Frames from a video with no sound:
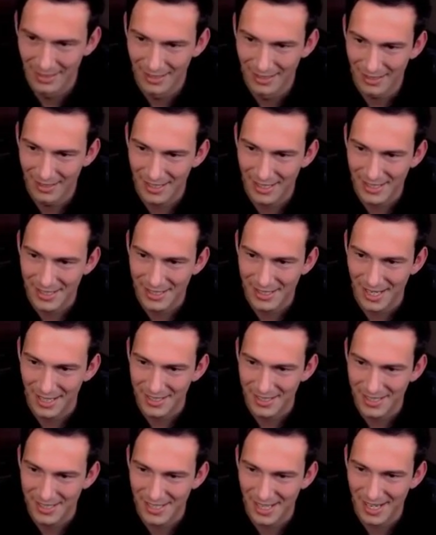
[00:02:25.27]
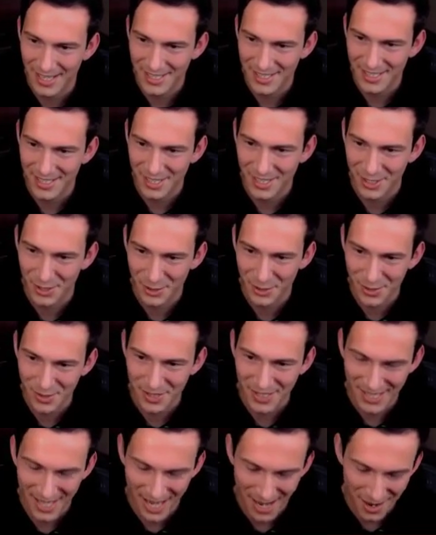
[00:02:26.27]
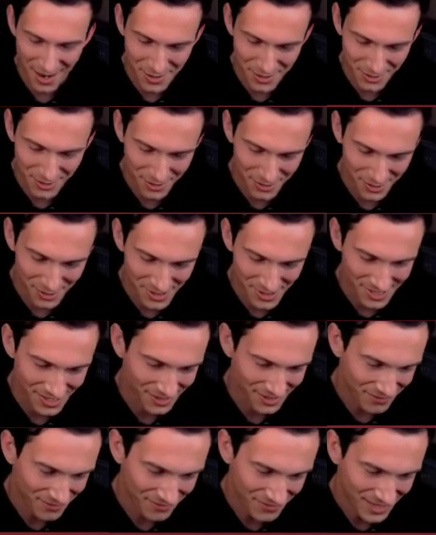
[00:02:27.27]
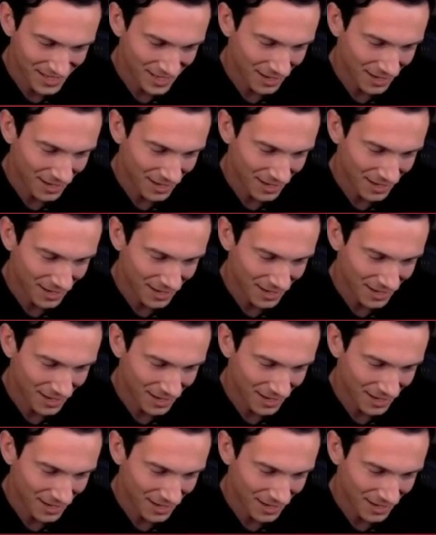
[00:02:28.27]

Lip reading: It's not the size of the screws, it's how you use them.